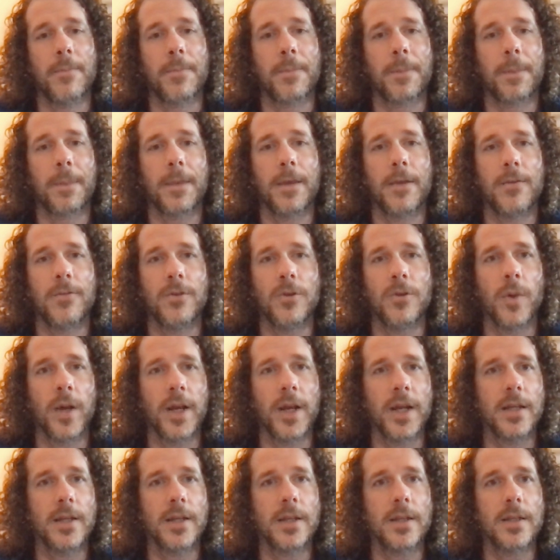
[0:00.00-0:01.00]
If you
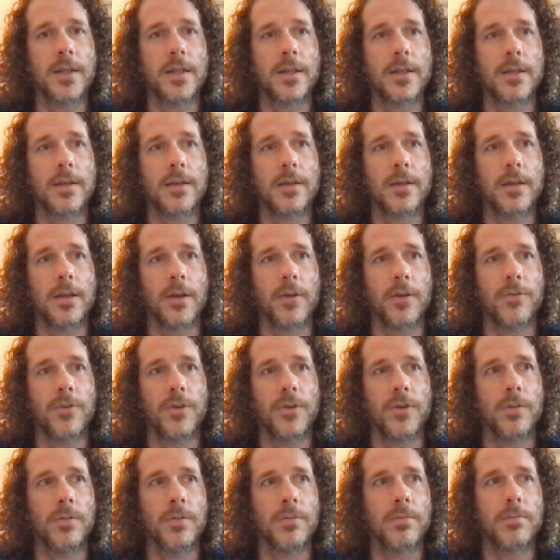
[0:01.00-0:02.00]
waited, if
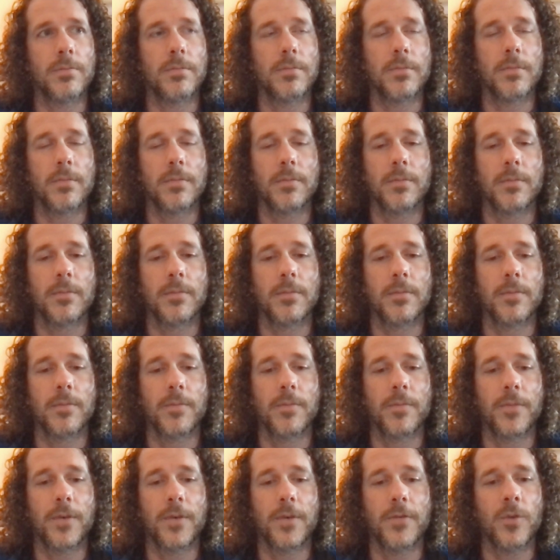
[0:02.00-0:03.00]
you
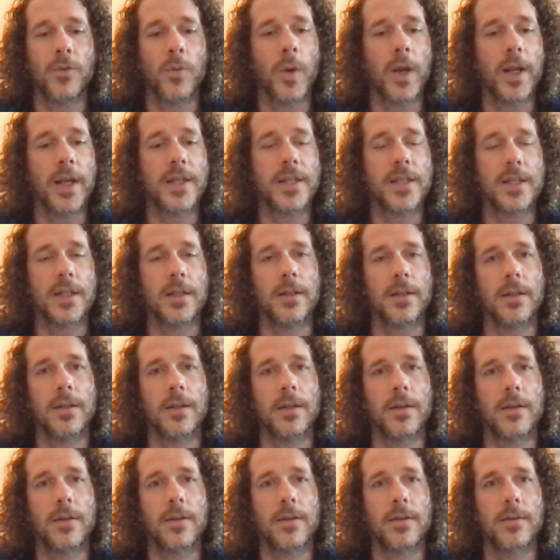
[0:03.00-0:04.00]
waited till
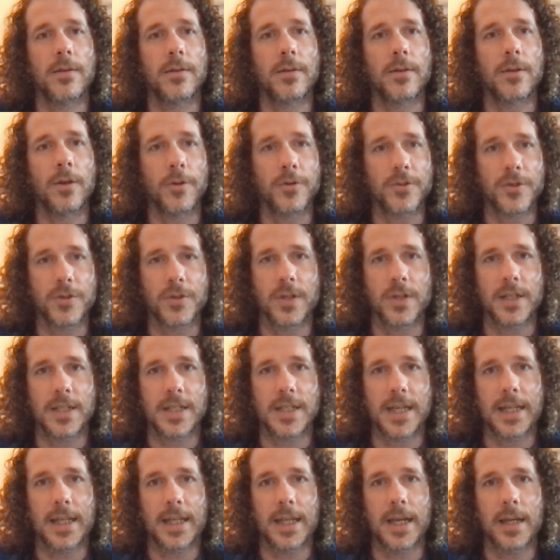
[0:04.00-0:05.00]
closer to the
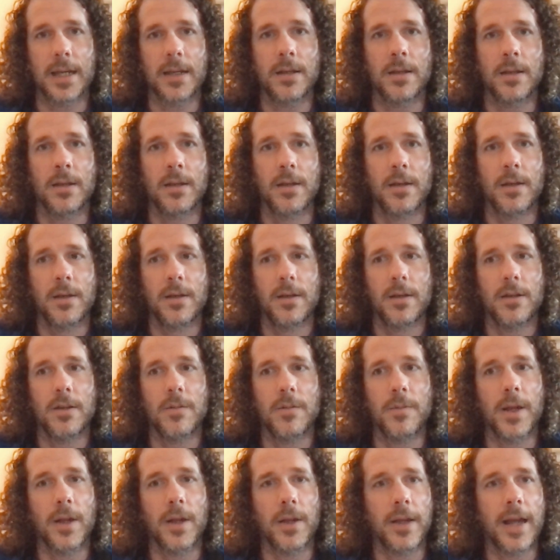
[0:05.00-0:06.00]
deadline, you
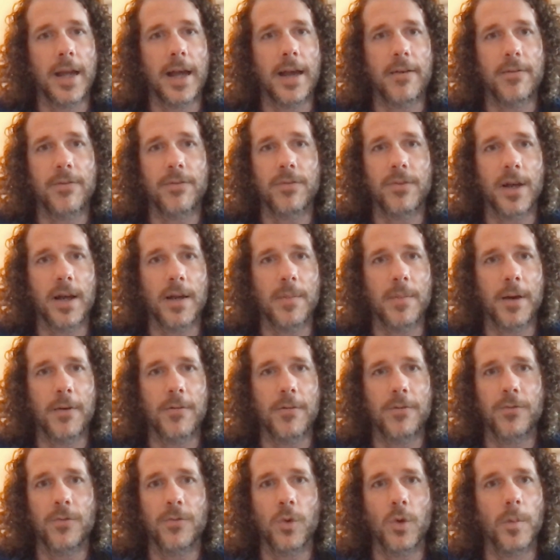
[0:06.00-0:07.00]
may only have about
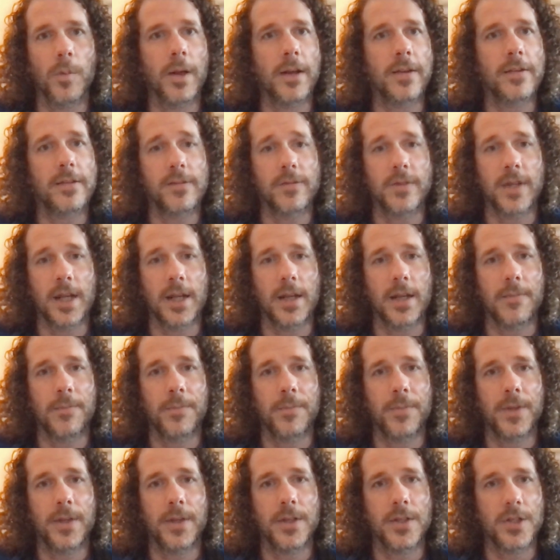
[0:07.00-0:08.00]
4 months of data
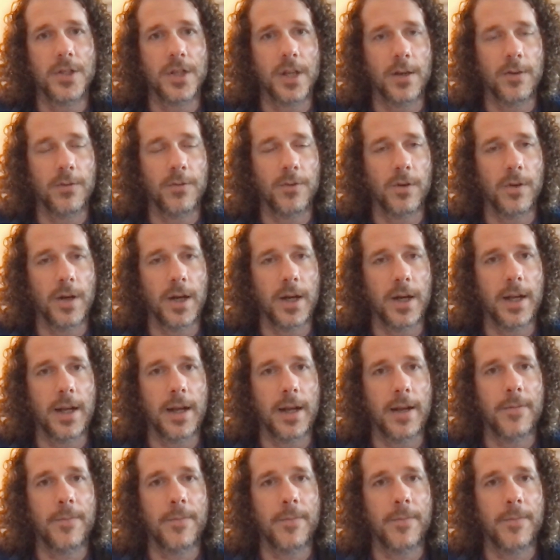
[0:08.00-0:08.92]
in GA4 right now,